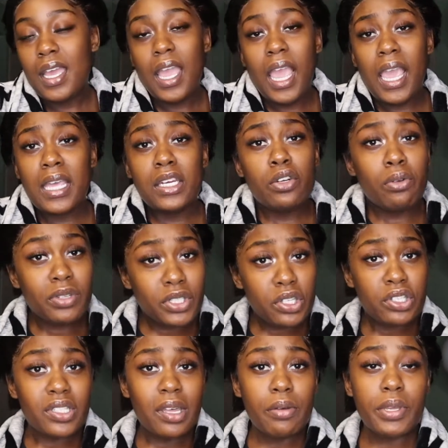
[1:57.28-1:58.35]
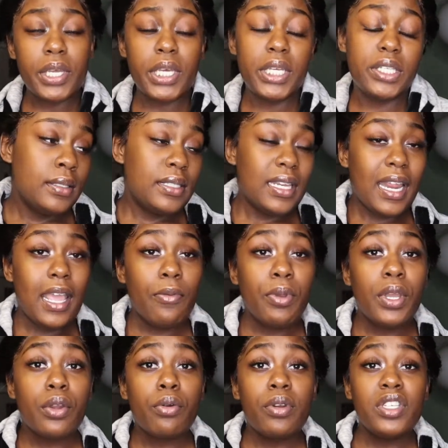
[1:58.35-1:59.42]
And it always turns out good. Today
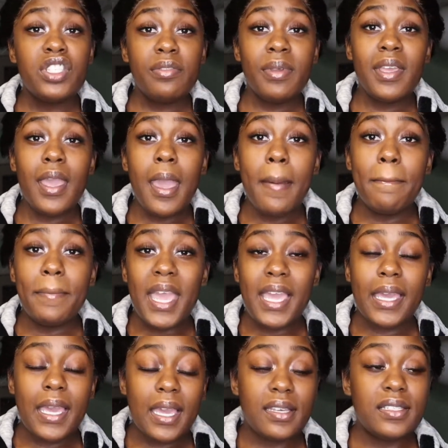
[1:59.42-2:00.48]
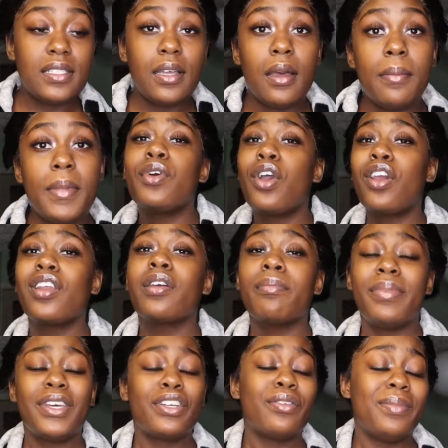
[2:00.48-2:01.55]
we are going to be making some garlic
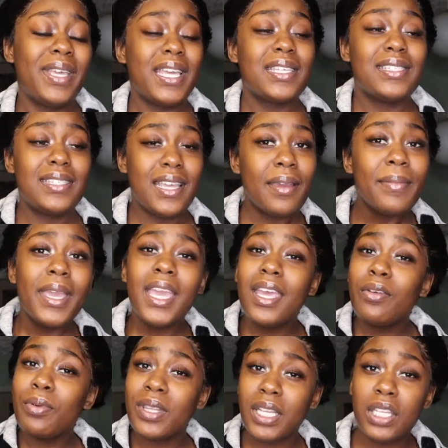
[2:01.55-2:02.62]
butter baked salmon with a